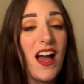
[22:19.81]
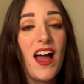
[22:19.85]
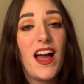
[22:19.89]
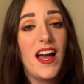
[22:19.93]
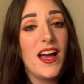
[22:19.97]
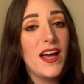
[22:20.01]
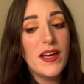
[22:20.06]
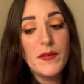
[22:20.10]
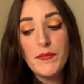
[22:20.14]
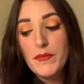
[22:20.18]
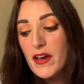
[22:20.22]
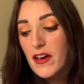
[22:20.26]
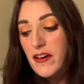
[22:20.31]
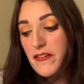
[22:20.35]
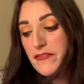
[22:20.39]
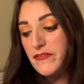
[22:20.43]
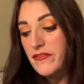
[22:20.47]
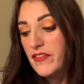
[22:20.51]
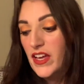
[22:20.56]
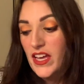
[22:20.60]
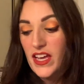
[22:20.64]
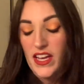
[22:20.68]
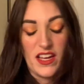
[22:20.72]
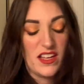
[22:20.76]
I'm a
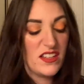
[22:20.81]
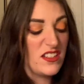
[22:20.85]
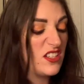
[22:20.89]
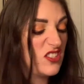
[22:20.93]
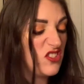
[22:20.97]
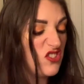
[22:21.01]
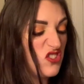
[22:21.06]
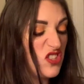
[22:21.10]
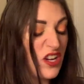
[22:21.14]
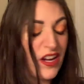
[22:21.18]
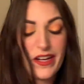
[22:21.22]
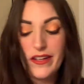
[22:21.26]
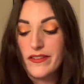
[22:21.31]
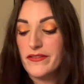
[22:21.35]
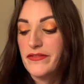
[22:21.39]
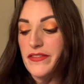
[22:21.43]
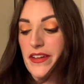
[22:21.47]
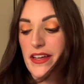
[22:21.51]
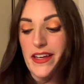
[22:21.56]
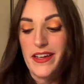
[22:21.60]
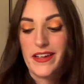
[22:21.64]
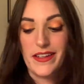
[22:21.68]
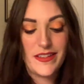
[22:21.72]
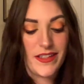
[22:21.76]
fan, giant
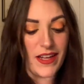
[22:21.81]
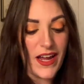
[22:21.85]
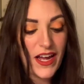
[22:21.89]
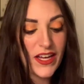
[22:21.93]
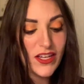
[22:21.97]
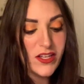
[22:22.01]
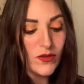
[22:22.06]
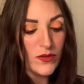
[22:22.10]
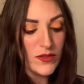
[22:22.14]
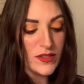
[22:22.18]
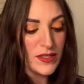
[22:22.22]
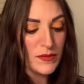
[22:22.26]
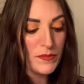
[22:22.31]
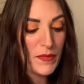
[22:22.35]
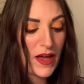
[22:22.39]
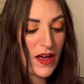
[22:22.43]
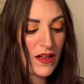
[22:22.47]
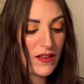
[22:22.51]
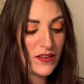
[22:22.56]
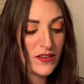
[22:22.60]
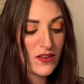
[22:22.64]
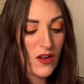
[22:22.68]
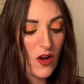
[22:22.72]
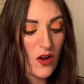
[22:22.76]
fan. I use this
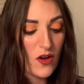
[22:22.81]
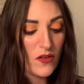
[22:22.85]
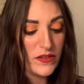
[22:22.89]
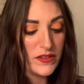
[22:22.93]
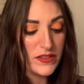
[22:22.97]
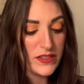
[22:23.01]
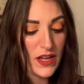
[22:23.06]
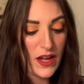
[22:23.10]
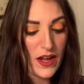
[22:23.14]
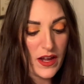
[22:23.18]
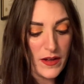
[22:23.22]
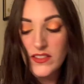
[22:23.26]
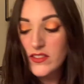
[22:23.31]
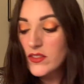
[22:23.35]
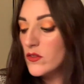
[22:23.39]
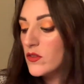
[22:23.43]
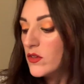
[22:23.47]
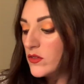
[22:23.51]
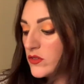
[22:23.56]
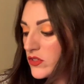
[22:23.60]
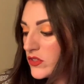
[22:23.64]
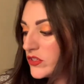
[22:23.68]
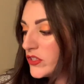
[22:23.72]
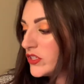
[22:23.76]
palette all the time. So
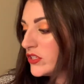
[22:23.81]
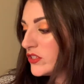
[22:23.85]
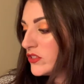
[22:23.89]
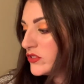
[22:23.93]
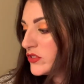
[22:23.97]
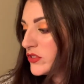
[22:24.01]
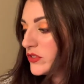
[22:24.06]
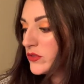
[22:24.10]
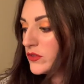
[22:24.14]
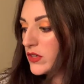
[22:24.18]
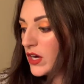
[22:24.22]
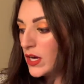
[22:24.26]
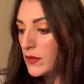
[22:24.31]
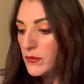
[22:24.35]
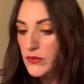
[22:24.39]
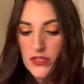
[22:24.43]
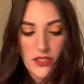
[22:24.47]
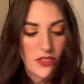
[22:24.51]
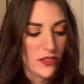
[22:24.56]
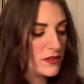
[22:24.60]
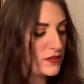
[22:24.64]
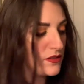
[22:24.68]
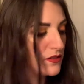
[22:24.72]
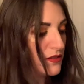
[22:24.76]
those are your two
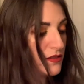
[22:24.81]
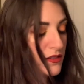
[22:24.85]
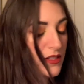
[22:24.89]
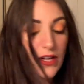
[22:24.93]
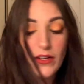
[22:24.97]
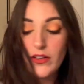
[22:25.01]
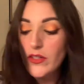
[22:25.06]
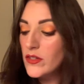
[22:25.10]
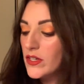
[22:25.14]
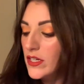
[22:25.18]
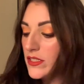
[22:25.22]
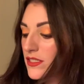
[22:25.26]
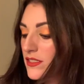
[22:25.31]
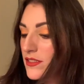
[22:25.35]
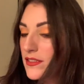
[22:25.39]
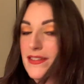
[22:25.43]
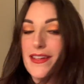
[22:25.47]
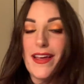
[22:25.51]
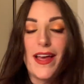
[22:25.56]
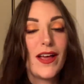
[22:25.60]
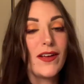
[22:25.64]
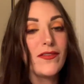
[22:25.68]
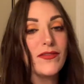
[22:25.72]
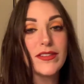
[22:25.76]
options. Now you got to see
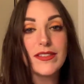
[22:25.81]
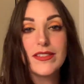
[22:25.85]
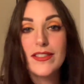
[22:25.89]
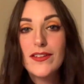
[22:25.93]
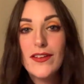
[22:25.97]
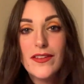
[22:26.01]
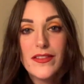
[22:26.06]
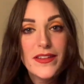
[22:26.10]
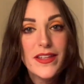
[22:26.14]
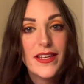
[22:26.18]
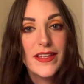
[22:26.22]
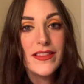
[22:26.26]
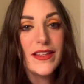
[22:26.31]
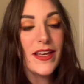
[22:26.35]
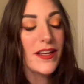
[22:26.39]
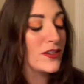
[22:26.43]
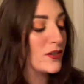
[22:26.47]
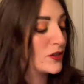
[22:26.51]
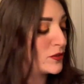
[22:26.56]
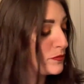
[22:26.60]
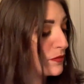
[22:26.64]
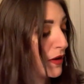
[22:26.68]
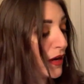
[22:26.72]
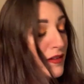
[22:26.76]
every single thing that
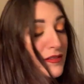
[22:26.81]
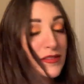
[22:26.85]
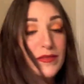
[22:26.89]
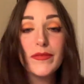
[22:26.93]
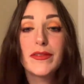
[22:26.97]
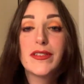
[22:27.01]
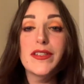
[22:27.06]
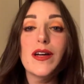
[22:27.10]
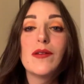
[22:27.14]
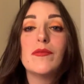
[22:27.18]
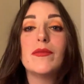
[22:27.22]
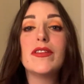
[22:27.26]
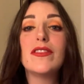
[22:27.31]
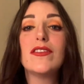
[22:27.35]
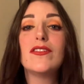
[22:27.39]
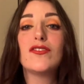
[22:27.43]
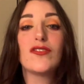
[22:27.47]
could possibly come in the